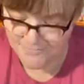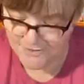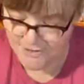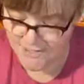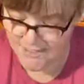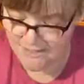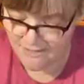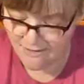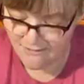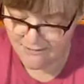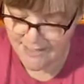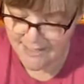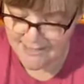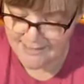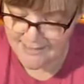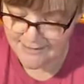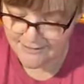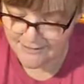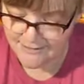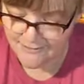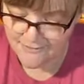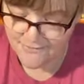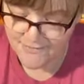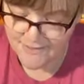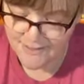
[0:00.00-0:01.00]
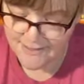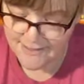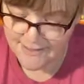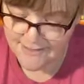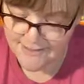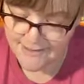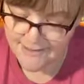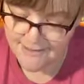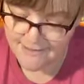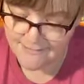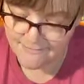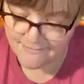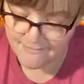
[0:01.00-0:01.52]
just all kinds of little
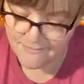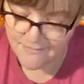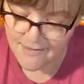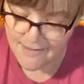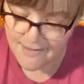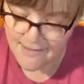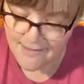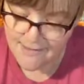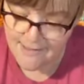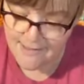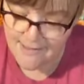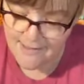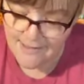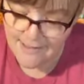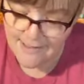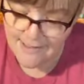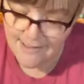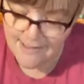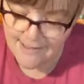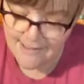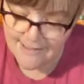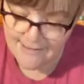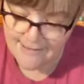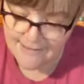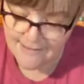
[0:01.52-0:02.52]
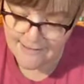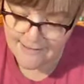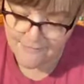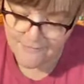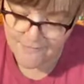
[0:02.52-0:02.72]
things. And